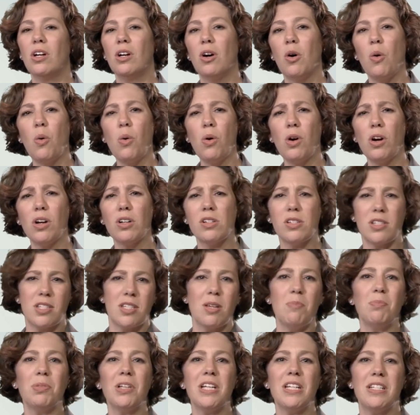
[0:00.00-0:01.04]
or
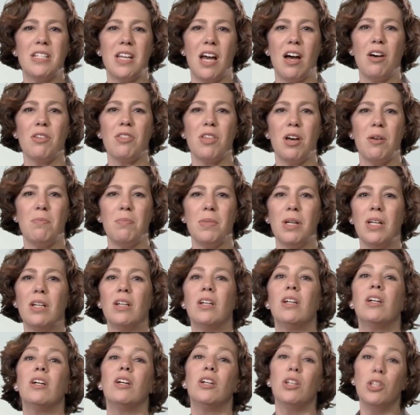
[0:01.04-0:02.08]
simply tell them,
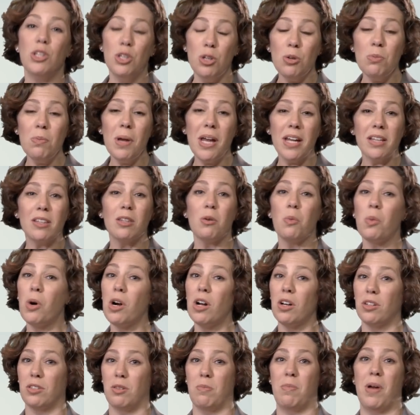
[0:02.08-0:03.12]
you make the
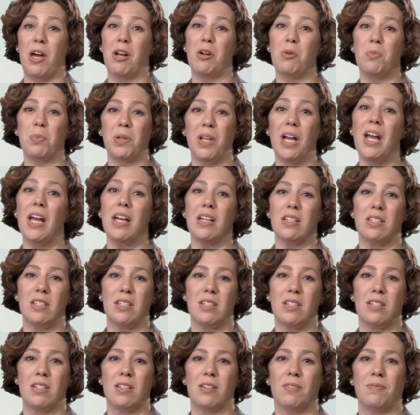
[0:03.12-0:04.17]
world a better
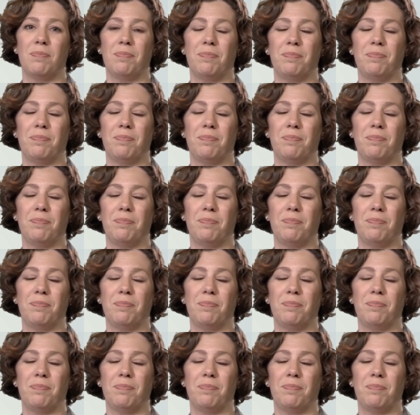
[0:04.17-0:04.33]
place.